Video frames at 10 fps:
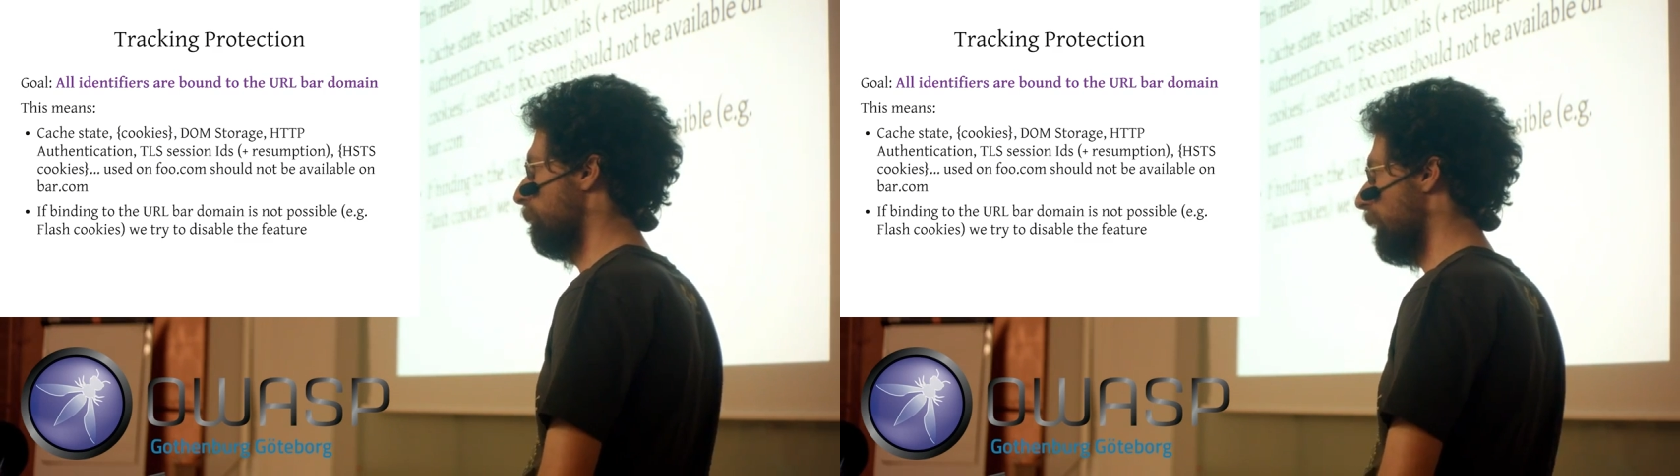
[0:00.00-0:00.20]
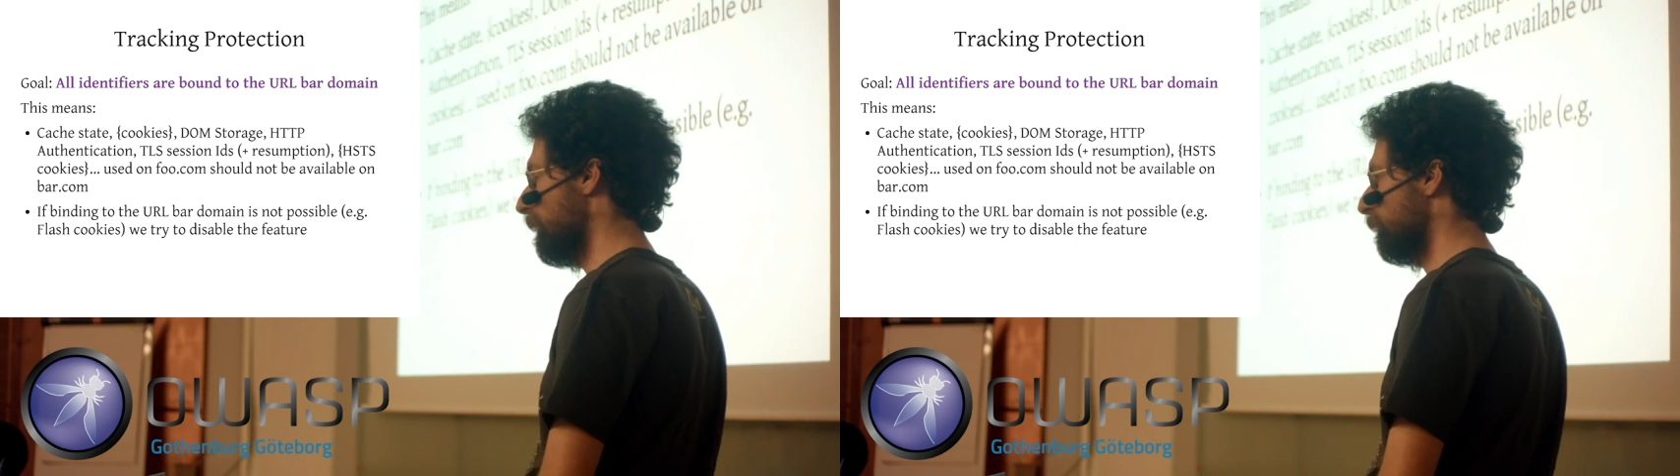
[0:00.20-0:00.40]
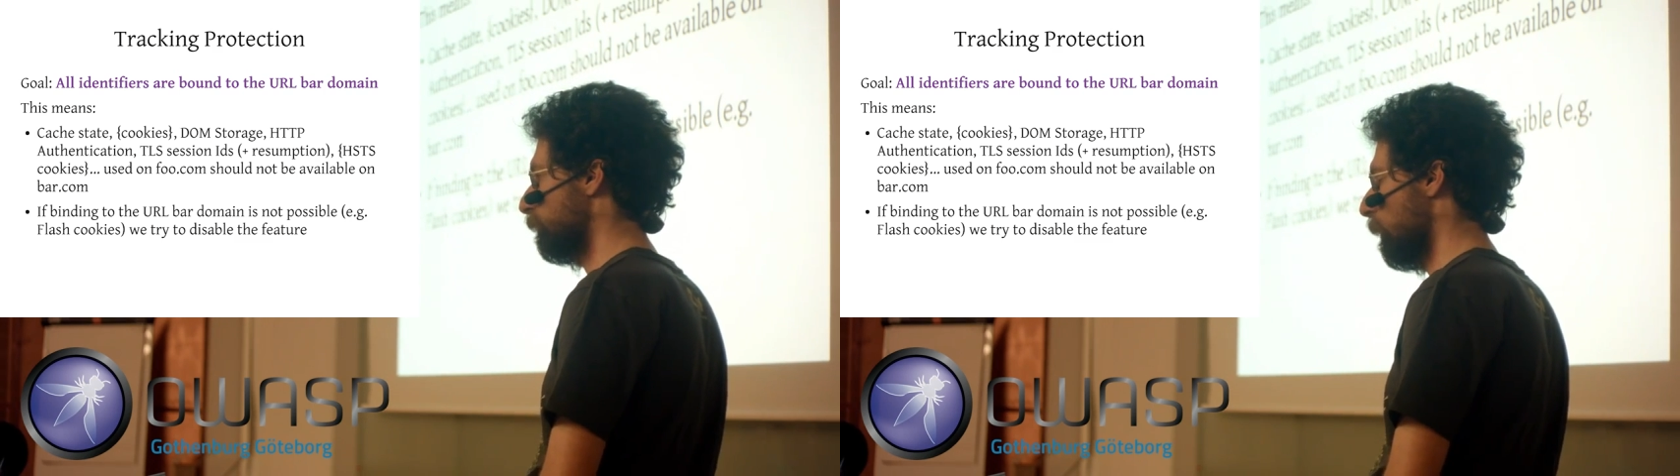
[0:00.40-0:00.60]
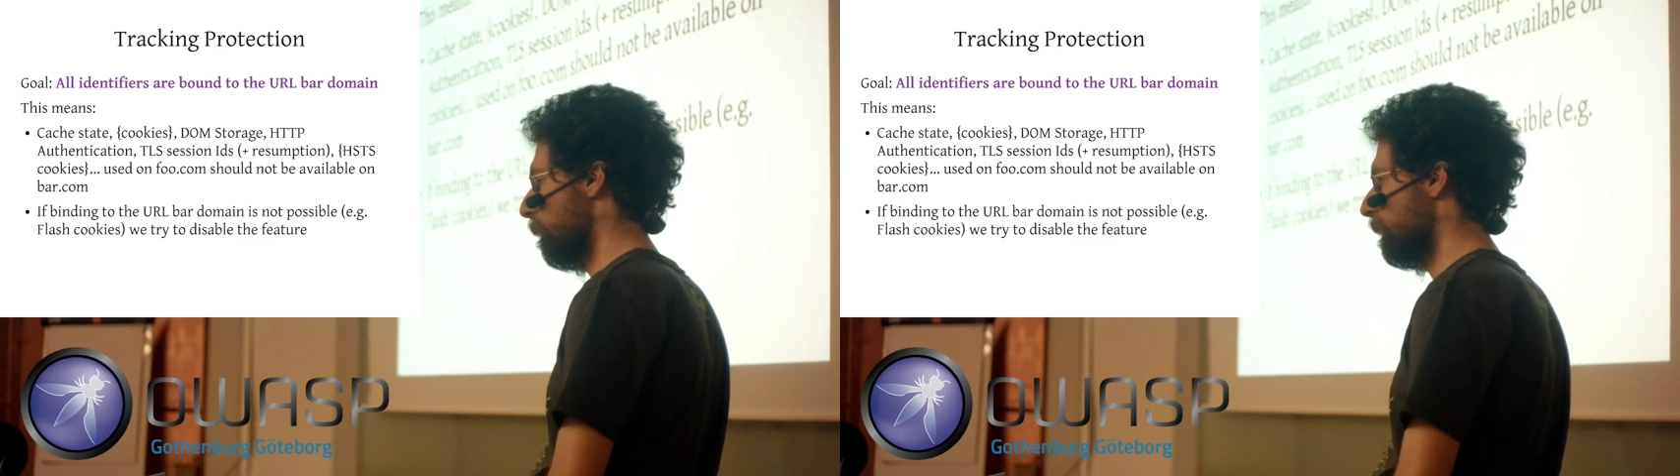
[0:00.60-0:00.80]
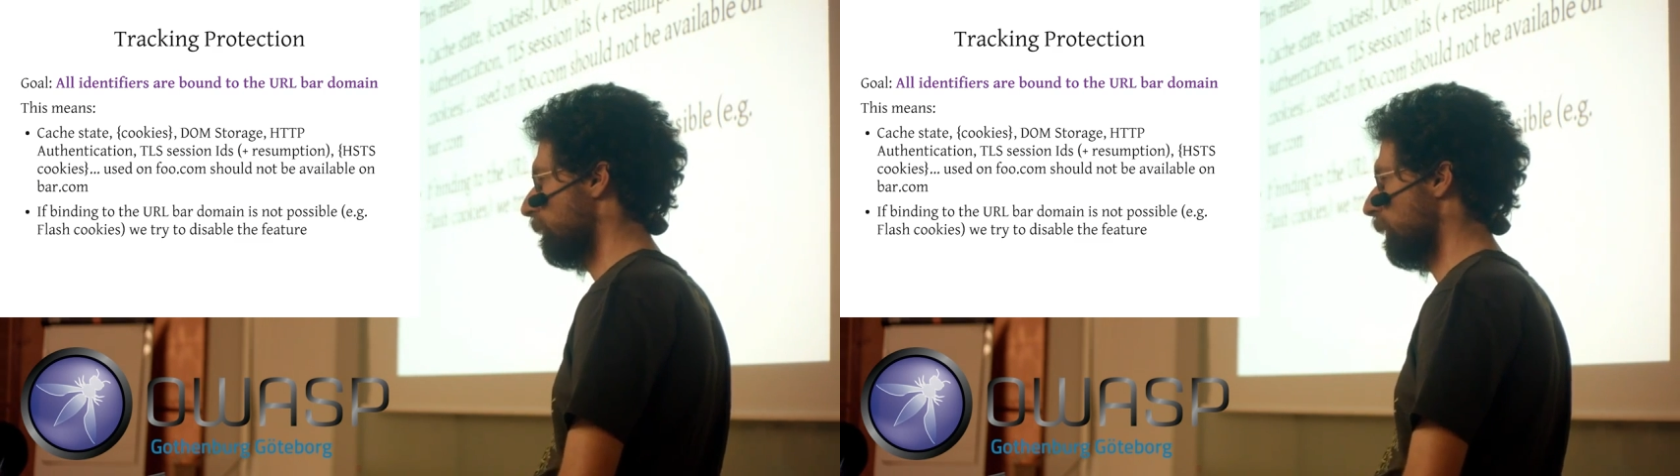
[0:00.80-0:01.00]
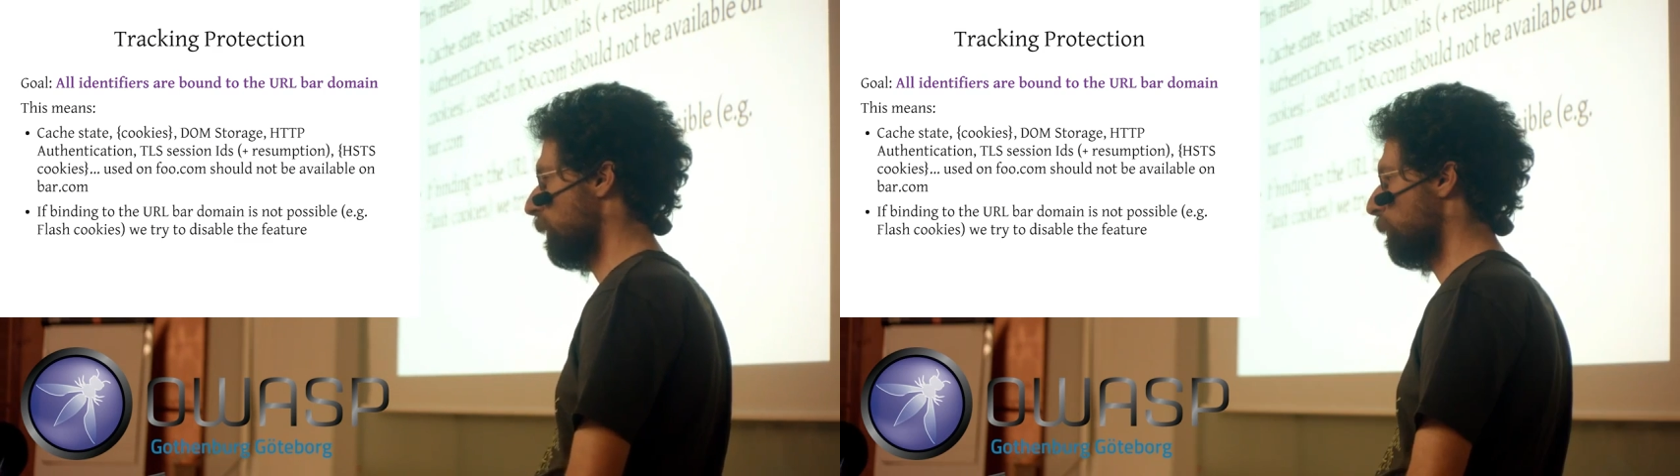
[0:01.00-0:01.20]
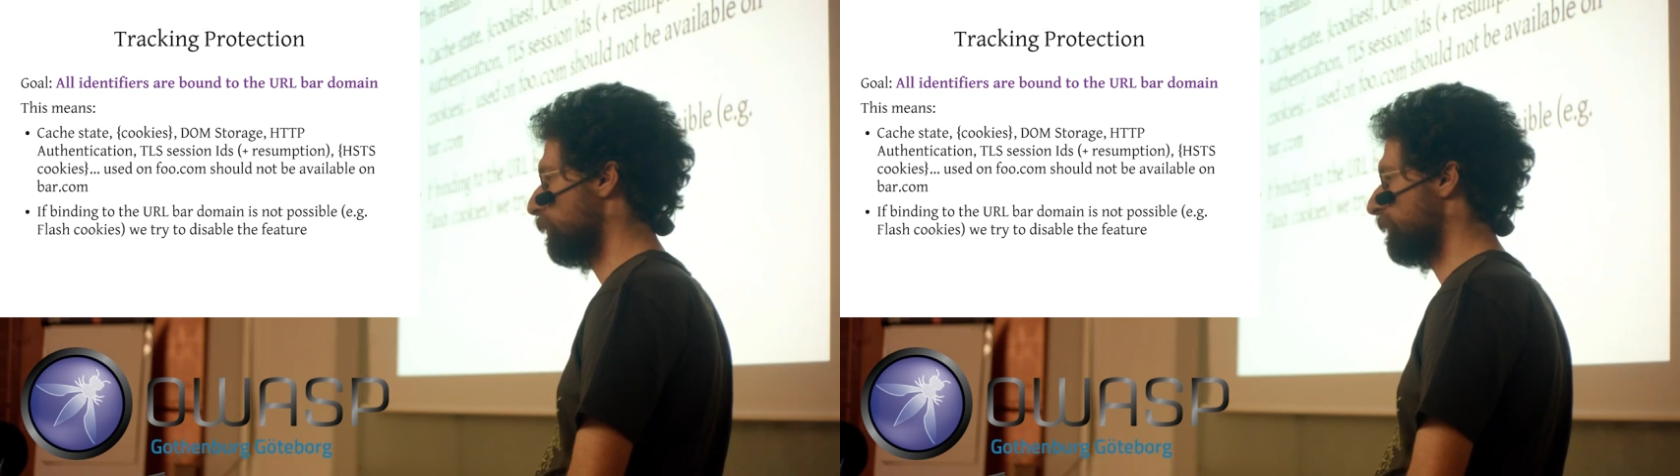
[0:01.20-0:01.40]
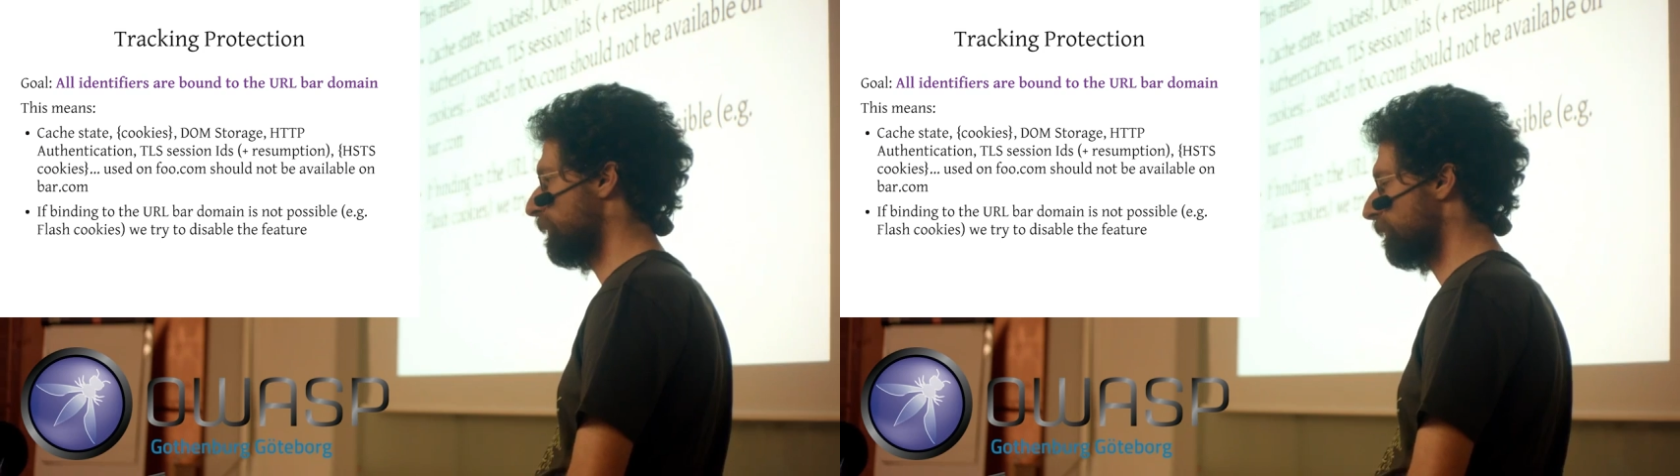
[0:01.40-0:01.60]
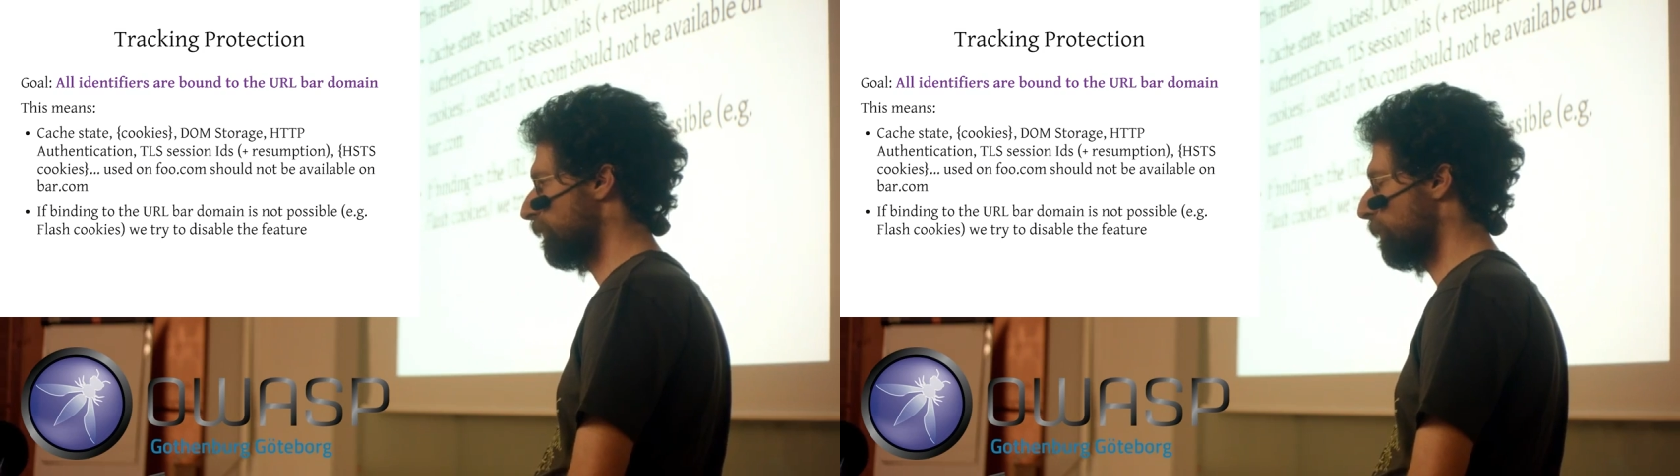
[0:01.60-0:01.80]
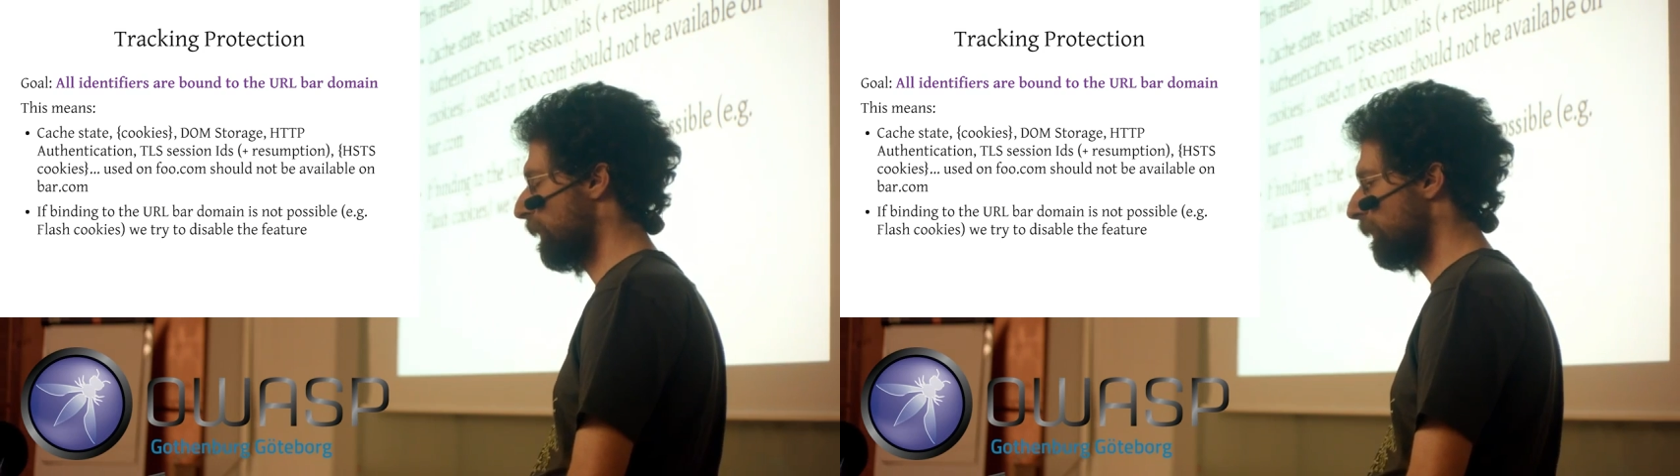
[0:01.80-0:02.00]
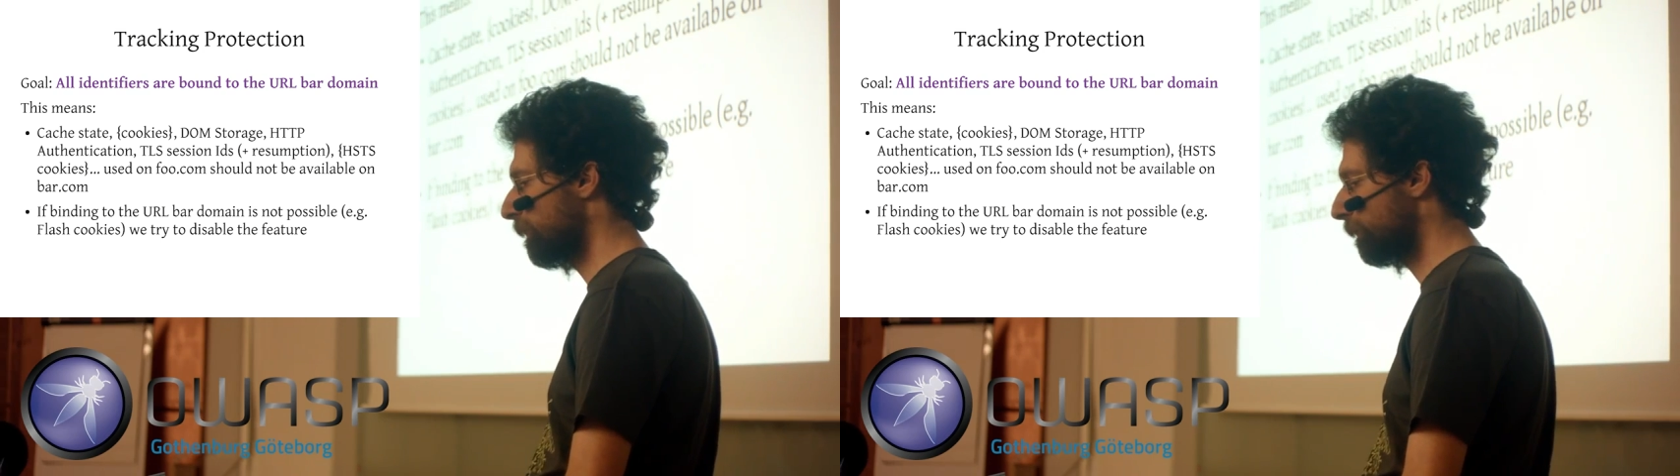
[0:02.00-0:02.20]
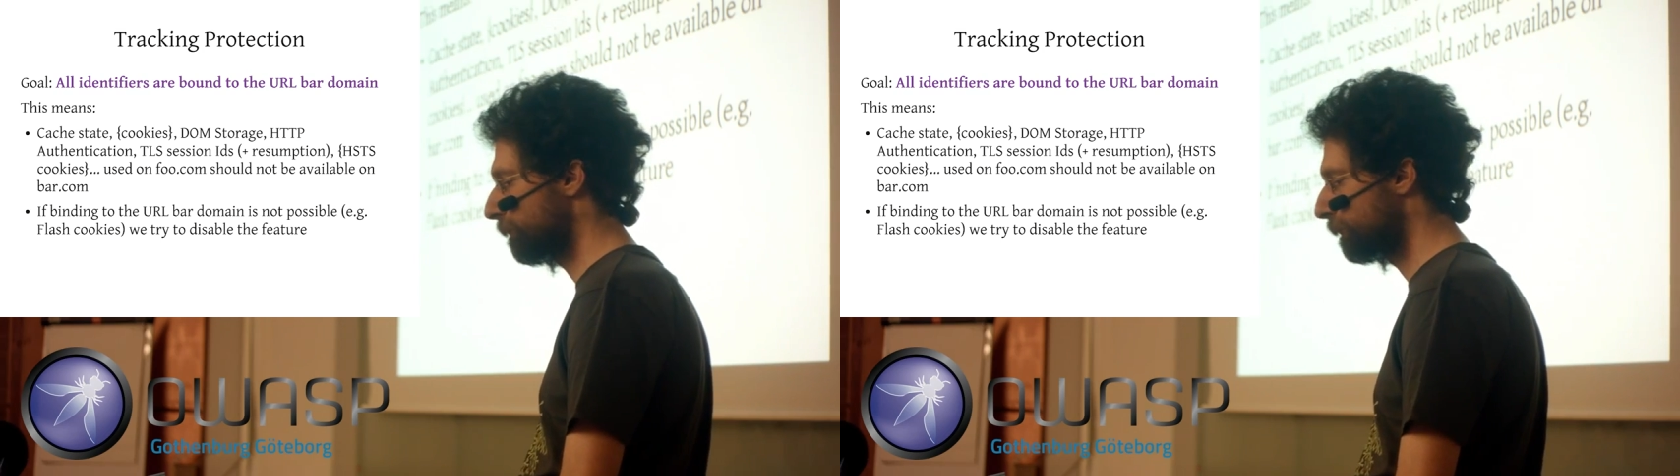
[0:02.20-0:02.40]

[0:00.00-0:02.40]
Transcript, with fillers: bar.com, which is a different domain.